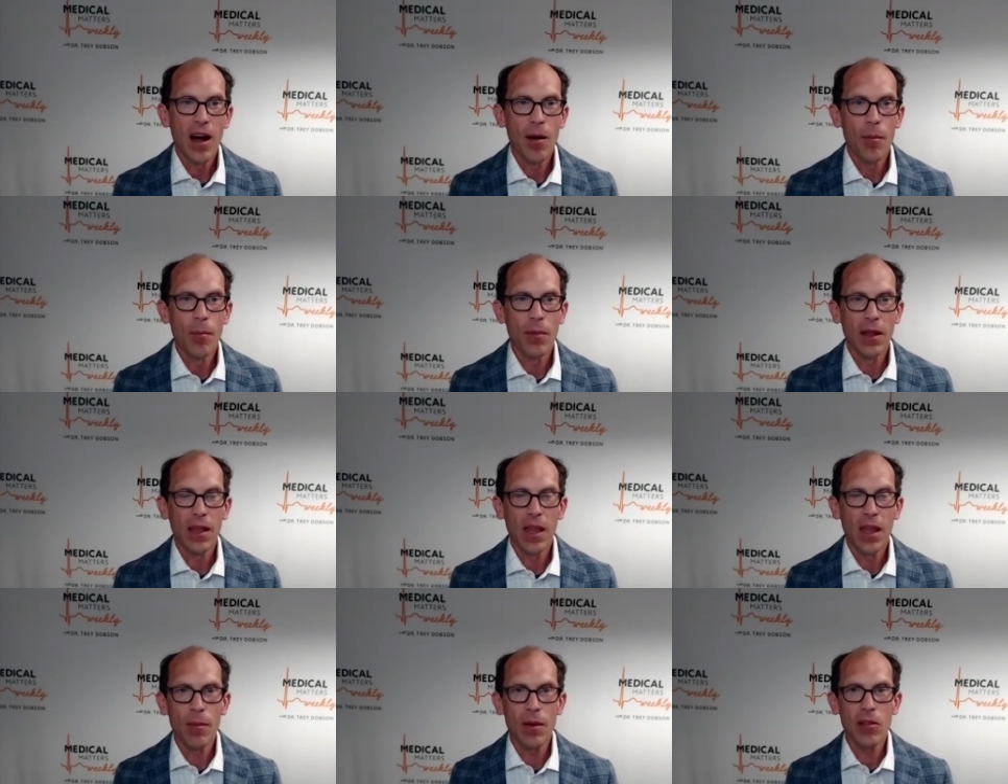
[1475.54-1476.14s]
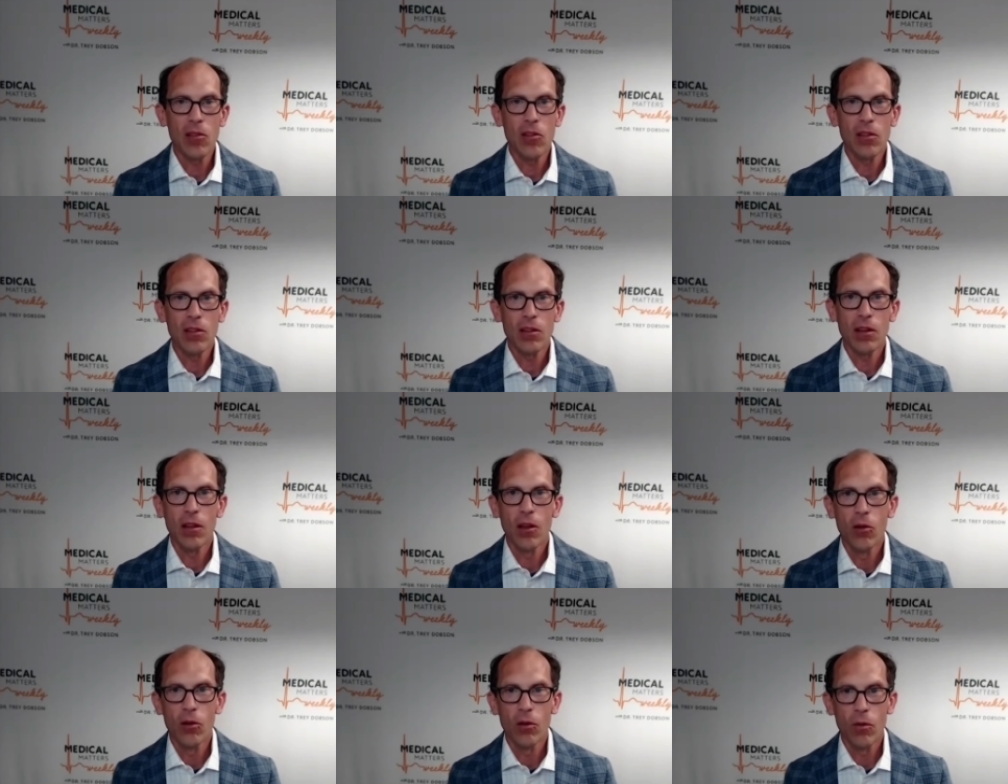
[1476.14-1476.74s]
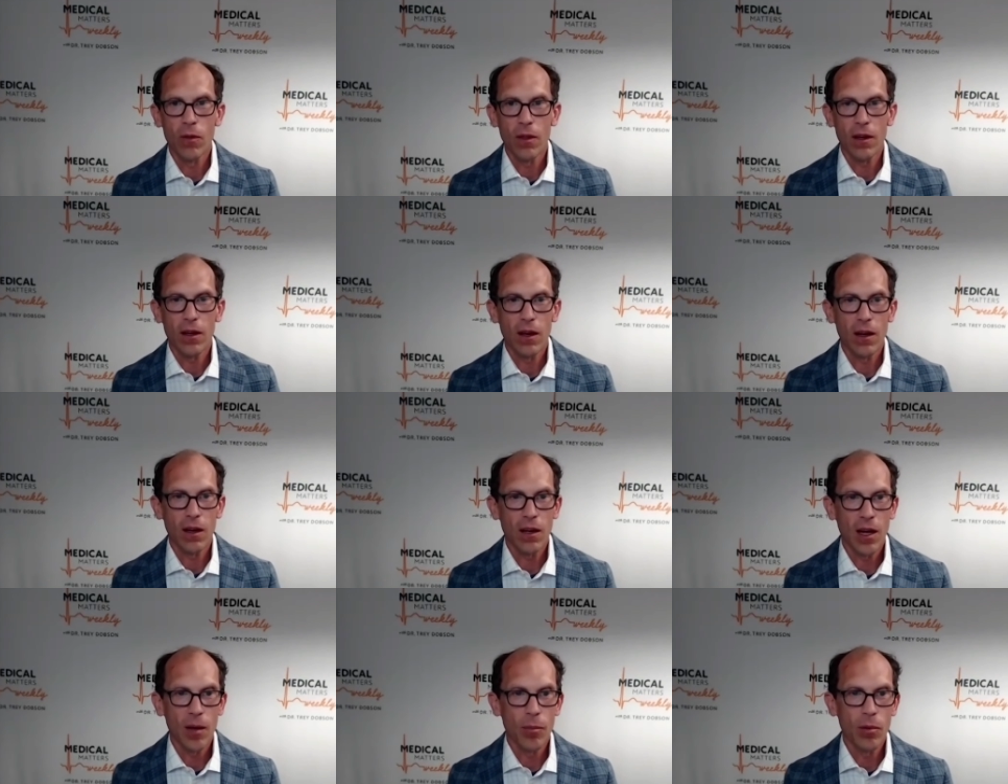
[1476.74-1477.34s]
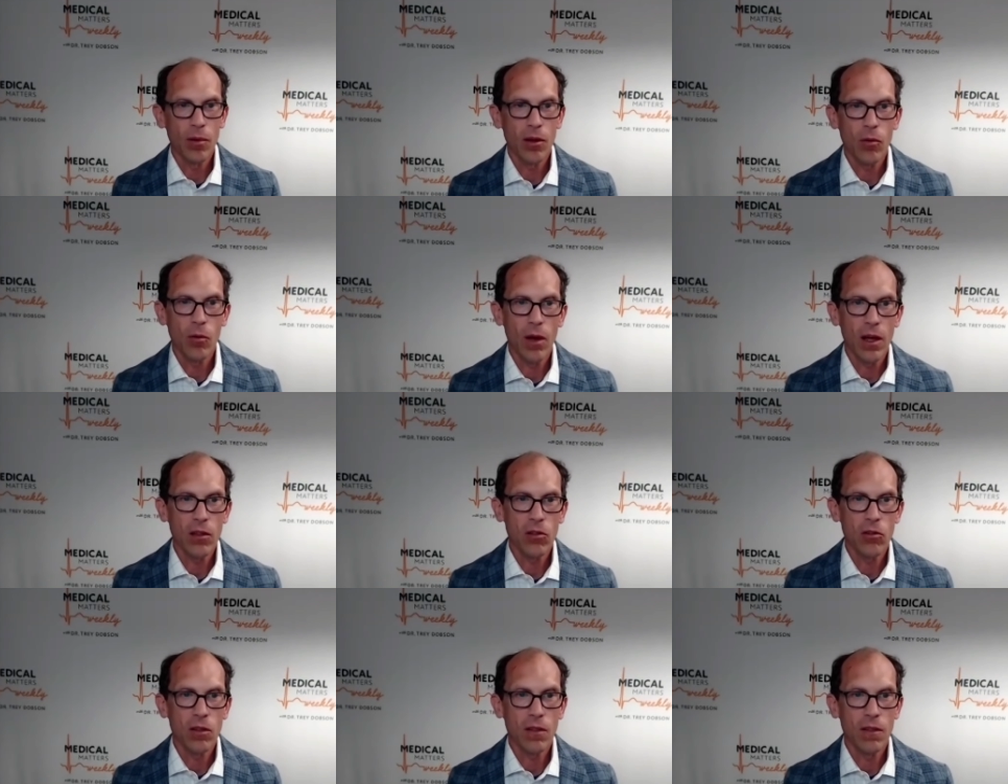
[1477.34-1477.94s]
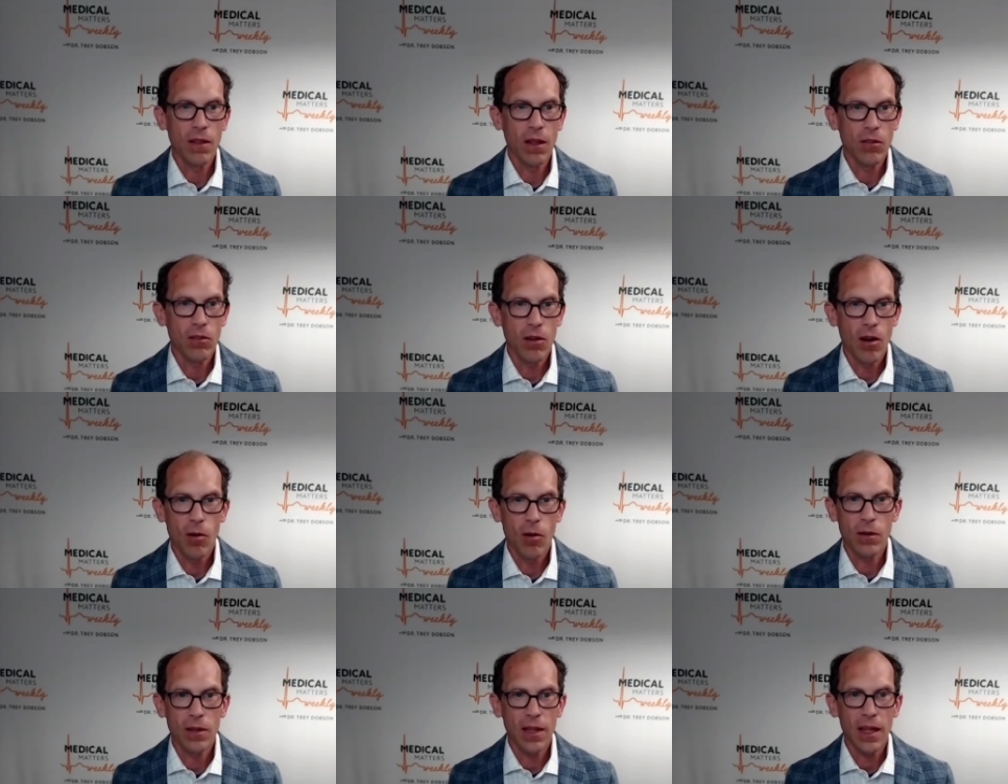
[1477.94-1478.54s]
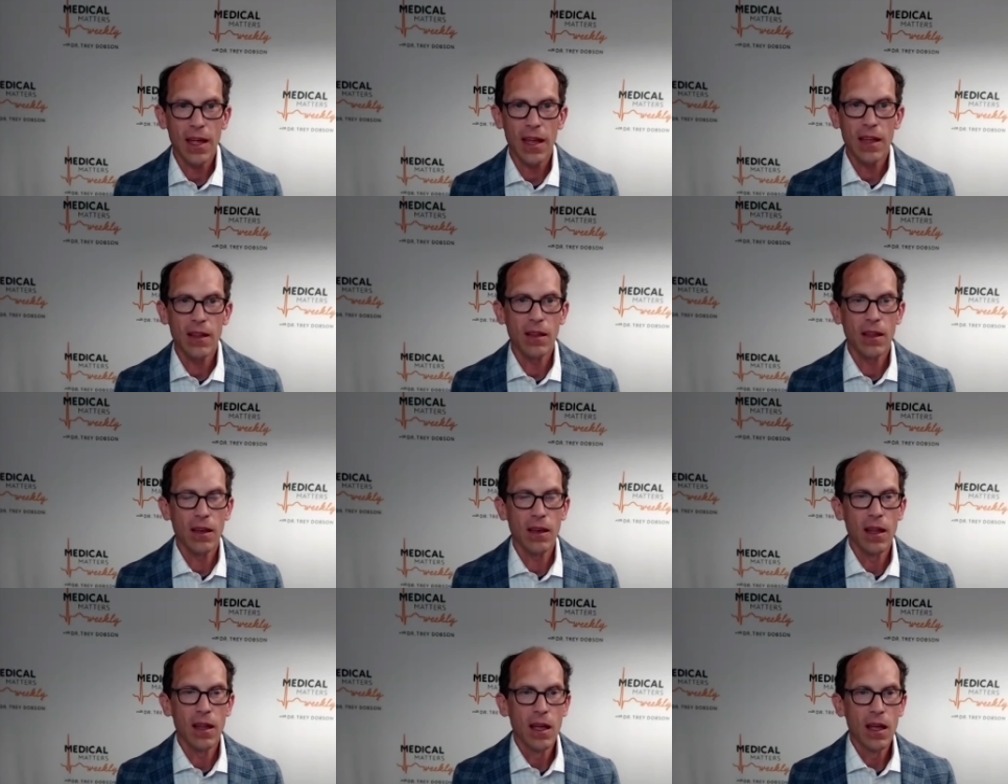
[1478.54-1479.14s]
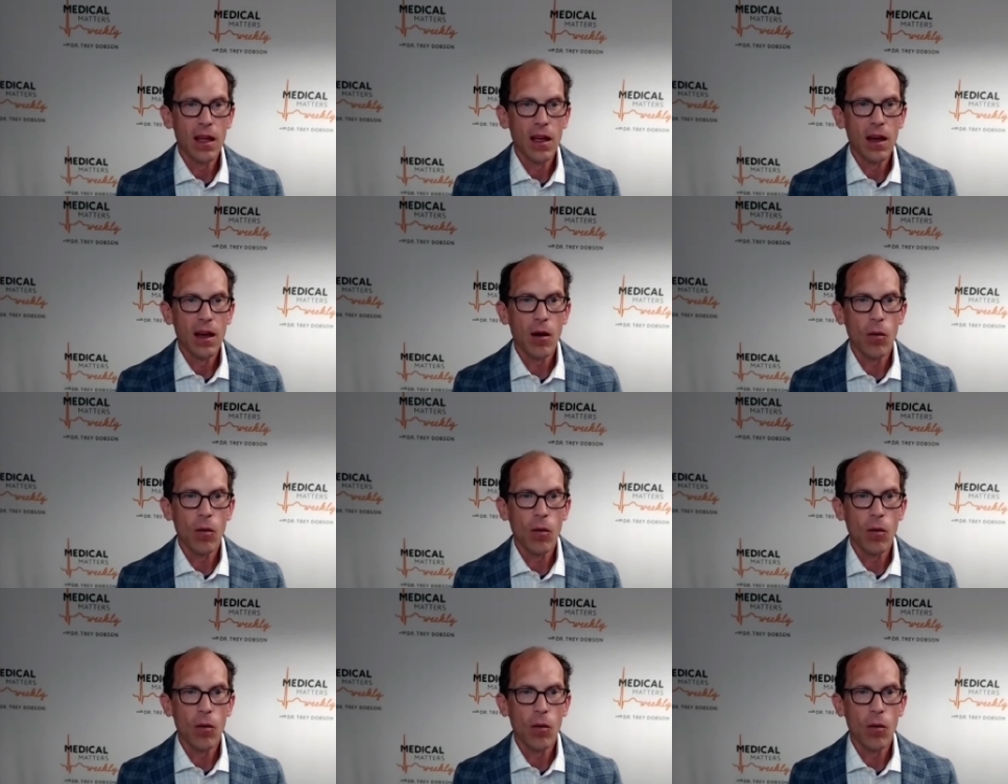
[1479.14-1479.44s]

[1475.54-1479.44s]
Um, but let me just close with a, a, couple of questions. I'll start with Caitlin.